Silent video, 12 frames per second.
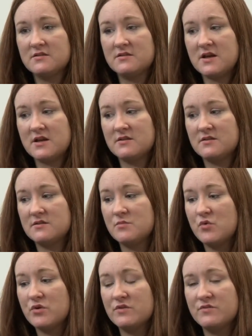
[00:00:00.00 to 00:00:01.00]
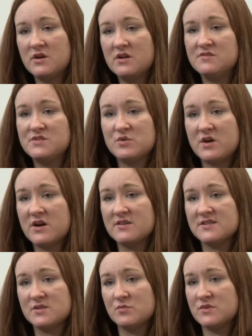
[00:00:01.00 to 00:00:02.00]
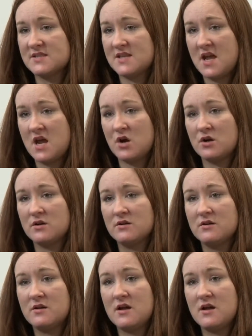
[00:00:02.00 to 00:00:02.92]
that the more involved you are in someone's care